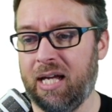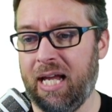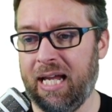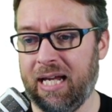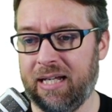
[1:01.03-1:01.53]

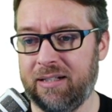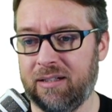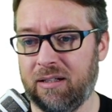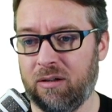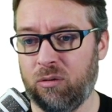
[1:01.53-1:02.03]
And
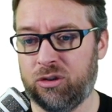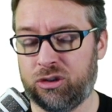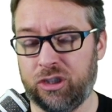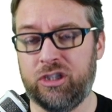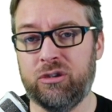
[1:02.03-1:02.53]

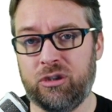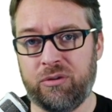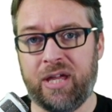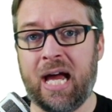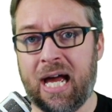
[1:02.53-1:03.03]
should you do
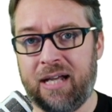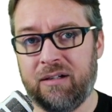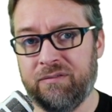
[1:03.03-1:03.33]
that